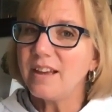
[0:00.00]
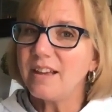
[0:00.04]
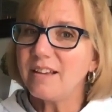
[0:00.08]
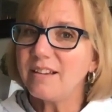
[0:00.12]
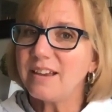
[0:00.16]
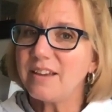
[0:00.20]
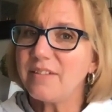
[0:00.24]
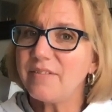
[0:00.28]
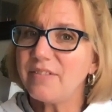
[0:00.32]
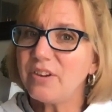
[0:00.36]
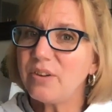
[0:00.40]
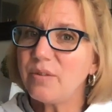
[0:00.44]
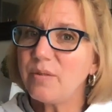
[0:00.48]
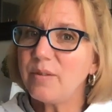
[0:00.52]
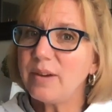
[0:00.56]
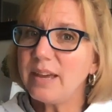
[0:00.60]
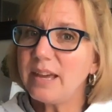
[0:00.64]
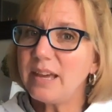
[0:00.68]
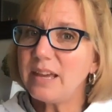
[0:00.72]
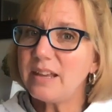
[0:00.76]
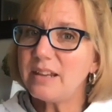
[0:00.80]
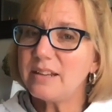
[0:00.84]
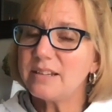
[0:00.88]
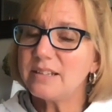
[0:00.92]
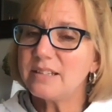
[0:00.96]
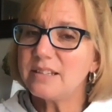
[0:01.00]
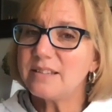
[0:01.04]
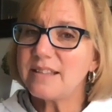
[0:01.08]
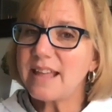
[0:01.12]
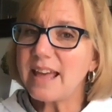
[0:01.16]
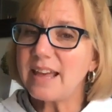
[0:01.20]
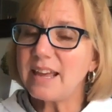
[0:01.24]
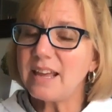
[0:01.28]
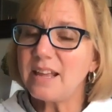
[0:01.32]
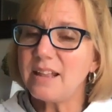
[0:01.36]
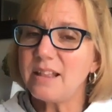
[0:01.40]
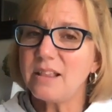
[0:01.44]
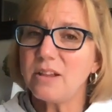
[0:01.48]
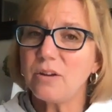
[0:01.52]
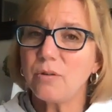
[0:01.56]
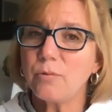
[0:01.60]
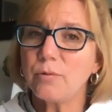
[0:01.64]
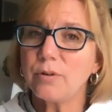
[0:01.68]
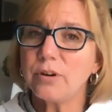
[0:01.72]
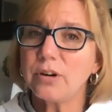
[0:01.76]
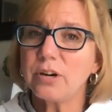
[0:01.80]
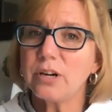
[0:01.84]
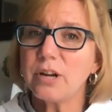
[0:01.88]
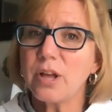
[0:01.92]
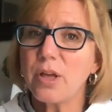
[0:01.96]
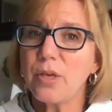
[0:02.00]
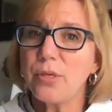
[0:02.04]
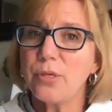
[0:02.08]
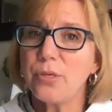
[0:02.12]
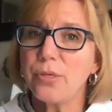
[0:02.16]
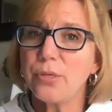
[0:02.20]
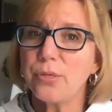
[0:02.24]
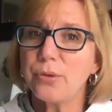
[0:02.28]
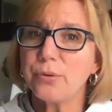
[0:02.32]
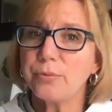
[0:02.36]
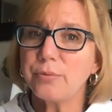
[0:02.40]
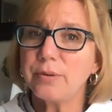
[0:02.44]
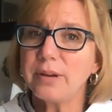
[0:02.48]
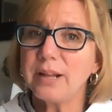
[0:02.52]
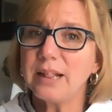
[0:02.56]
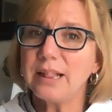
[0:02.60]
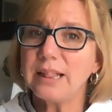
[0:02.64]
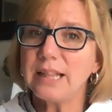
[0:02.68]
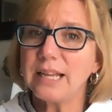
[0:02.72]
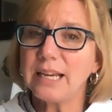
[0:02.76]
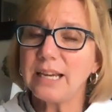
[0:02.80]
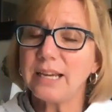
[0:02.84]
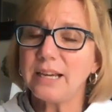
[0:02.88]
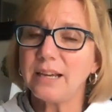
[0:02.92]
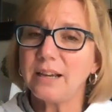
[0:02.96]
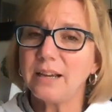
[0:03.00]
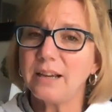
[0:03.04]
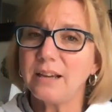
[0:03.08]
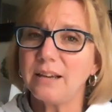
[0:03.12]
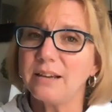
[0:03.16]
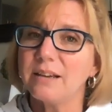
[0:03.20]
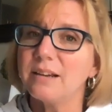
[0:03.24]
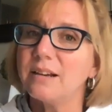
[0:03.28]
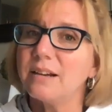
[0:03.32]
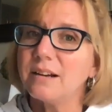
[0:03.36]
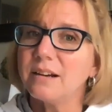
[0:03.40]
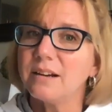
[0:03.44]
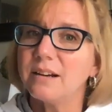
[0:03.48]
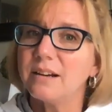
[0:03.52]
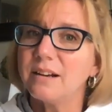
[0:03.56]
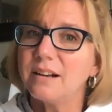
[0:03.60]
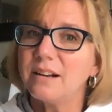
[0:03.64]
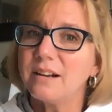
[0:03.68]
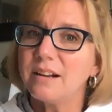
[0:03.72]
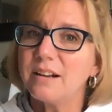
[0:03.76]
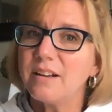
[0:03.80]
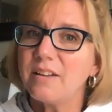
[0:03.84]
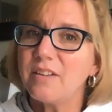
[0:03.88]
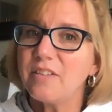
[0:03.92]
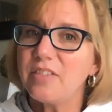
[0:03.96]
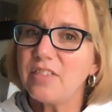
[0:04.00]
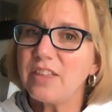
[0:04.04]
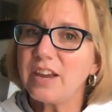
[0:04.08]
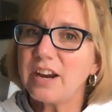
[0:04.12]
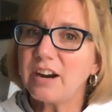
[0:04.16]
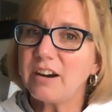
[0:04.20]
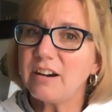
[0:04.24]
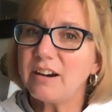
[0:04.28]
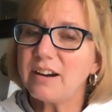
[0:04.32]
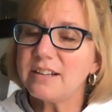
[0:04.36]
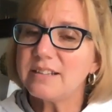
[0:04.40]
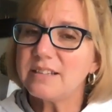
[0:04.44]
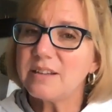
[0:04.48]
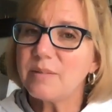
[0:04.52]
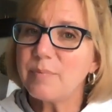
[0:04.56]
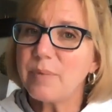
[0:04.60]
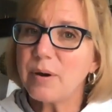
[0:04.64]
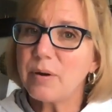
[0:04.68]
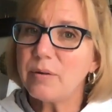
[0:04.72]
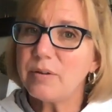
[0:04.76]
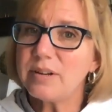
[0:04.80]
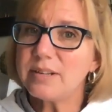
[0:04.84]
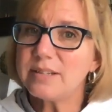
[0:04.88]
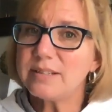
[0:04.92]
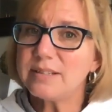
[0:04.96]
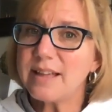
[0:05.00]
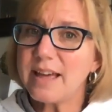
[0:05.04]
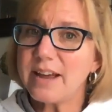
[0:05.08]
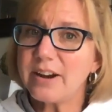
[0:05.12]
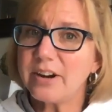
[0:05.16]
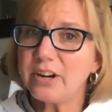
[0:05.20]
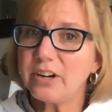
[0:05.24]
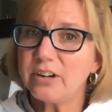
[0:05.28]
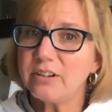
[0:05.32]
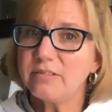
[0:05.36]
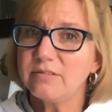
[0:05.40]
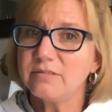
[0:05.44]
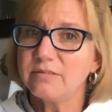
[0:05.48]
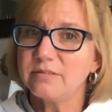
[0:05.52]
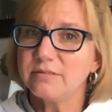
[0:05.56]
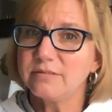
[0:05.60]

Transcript: Give you a hint that in the word thrilling, there is a bonus letter.